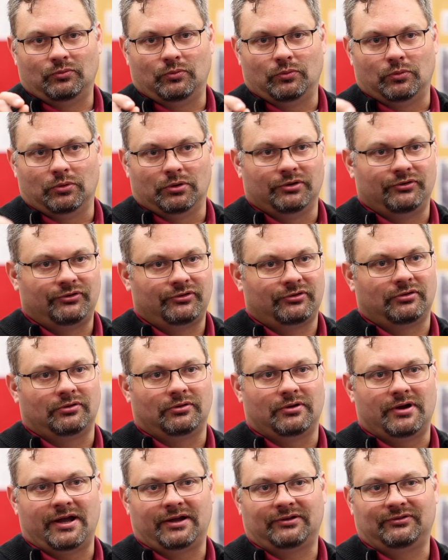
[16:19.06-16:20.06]
words
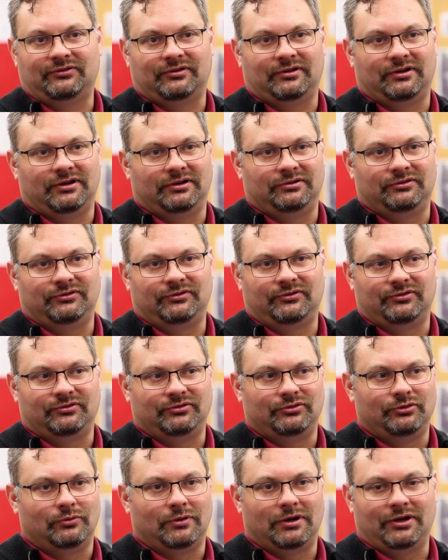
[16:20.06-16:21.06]
correct and
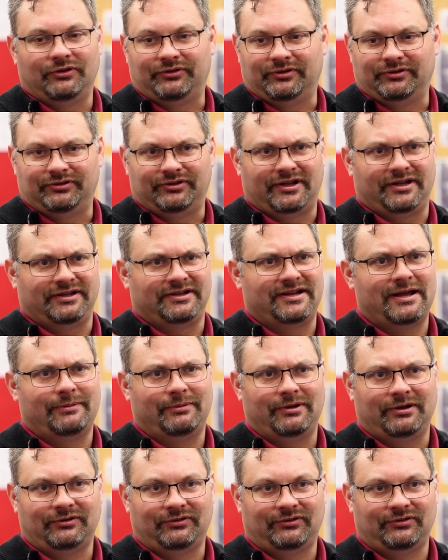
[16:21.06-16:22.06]
nuance and
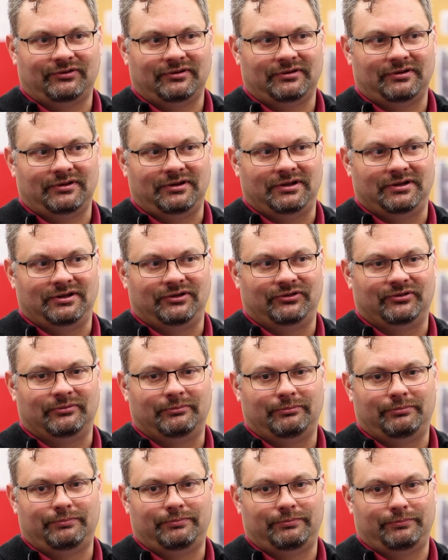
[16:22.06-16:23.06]
dynamics. It is
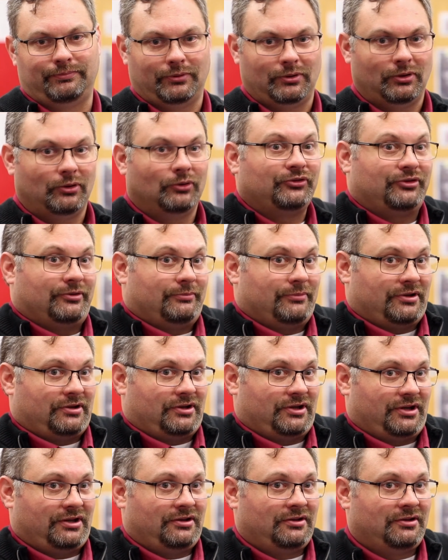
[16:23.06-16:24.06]

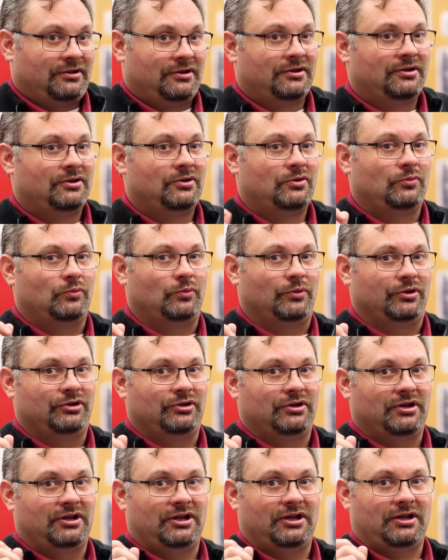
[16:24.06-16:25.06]
ultimately,
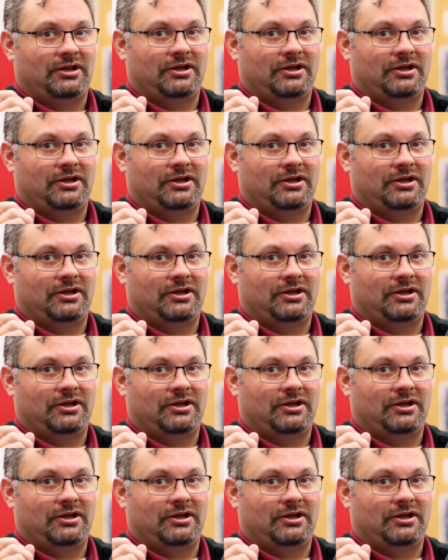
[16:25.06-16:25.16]
when